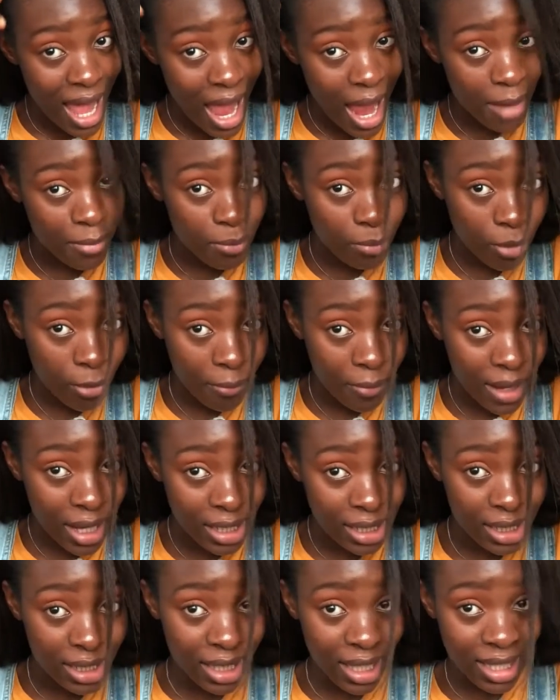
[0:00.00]
and
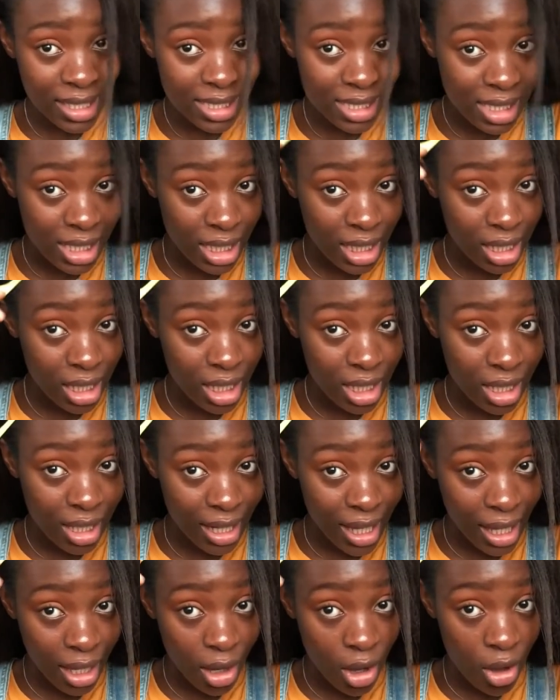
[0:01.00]
properly get in
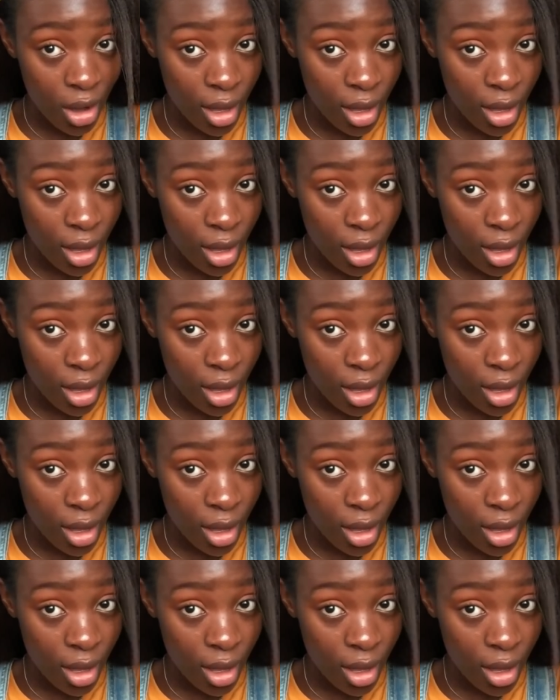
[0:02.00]
like